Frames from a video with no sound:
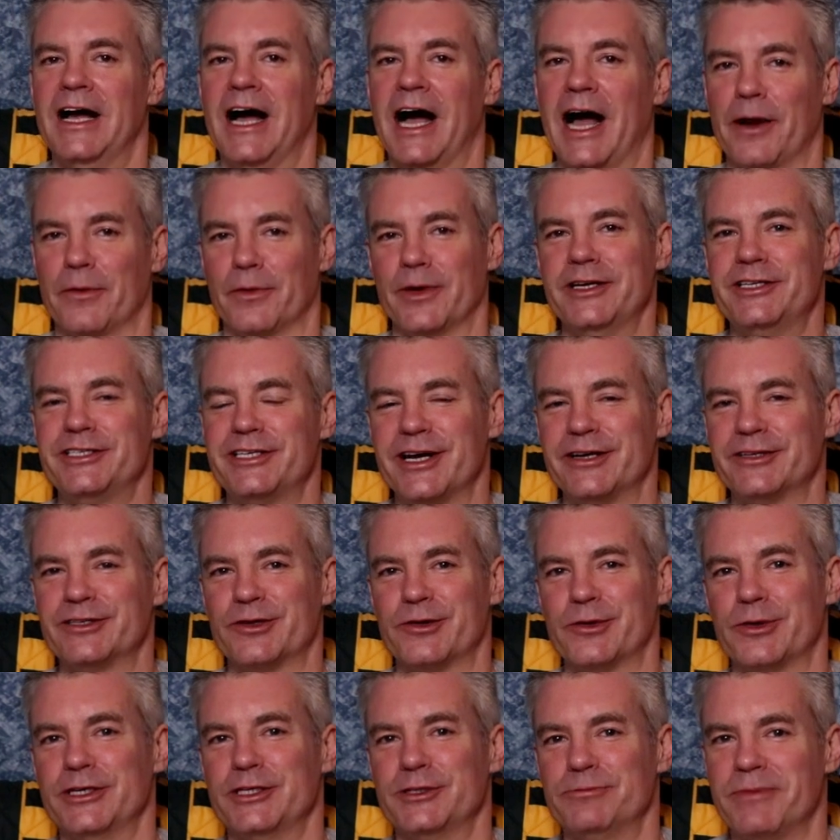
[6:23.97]
I reached out to
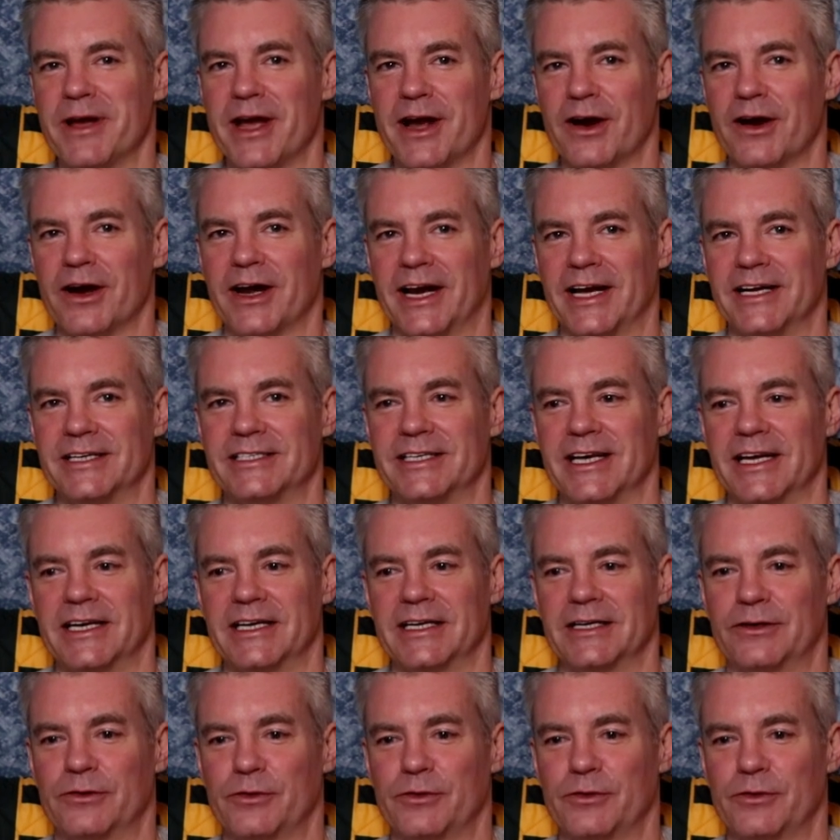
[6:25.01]
Chris Baer and I said,